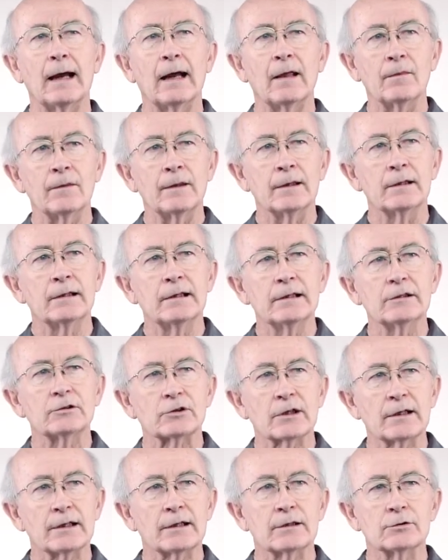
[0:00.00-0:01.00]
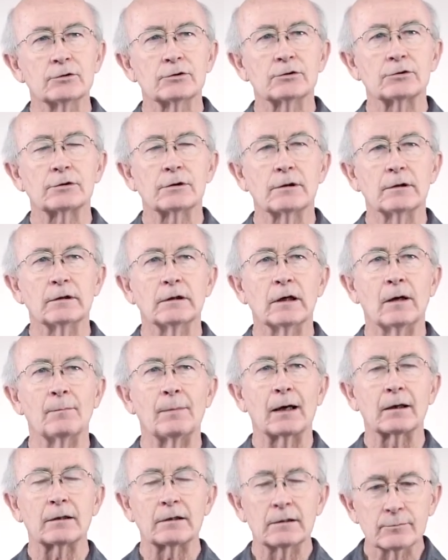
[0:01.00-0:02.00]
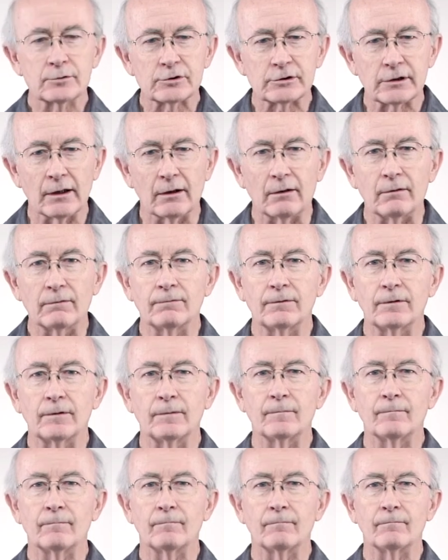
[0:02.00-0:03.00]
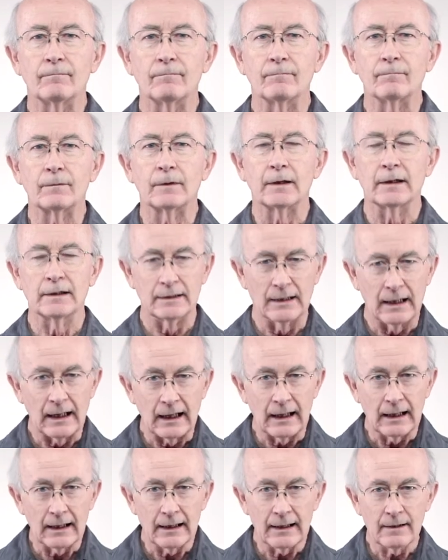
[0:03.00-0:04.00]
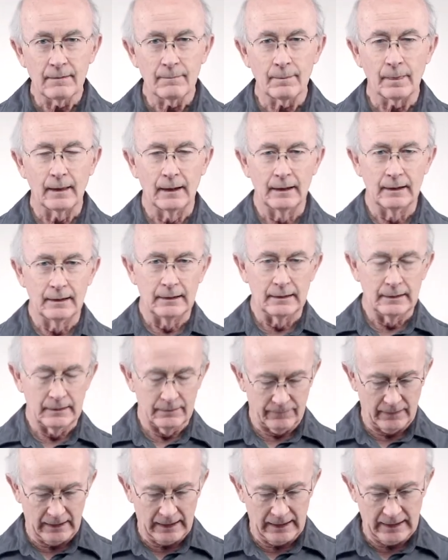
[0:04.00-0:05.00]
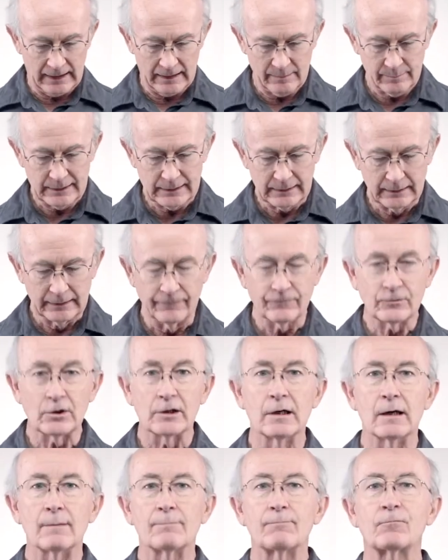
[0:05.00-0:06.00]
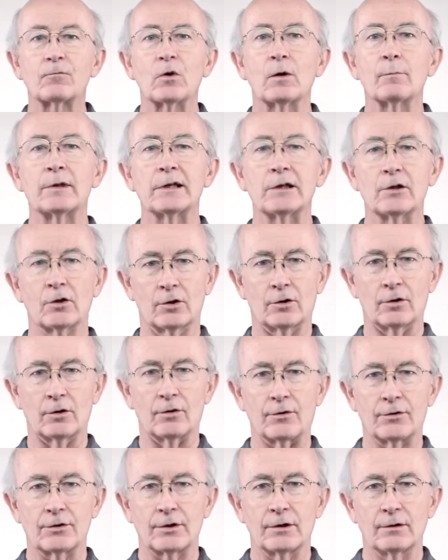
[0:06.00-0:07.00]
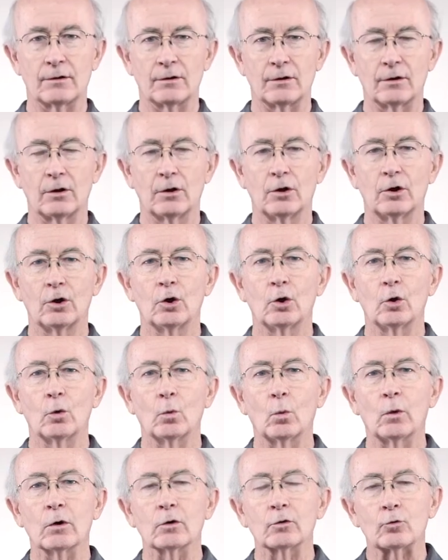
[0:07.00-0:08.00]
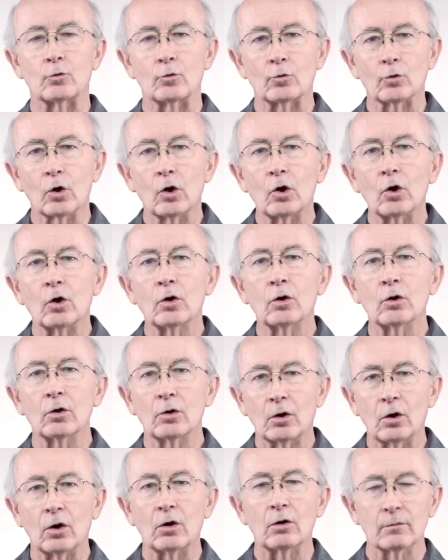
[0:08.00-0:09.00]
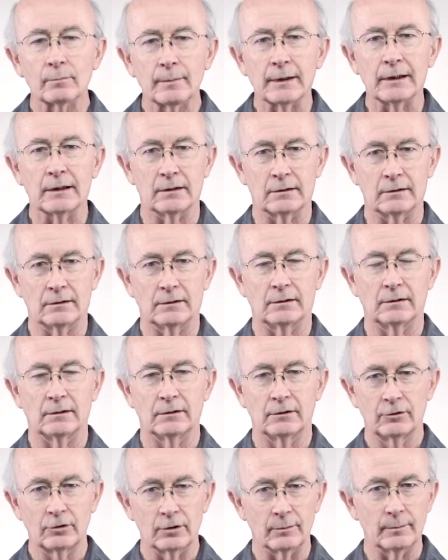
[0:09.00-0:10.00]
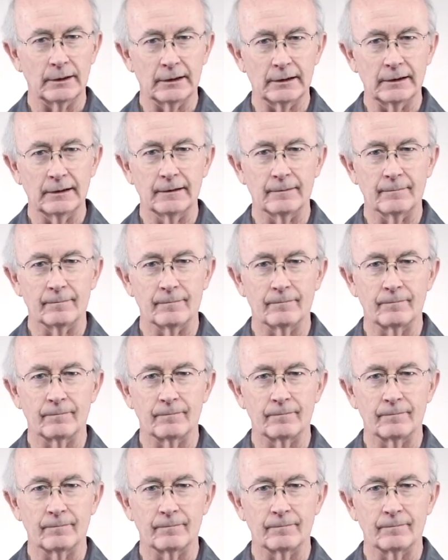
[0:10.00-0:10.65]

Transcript: And then he says about himself, And I if I be lifted up from the earth, will draw all men to me.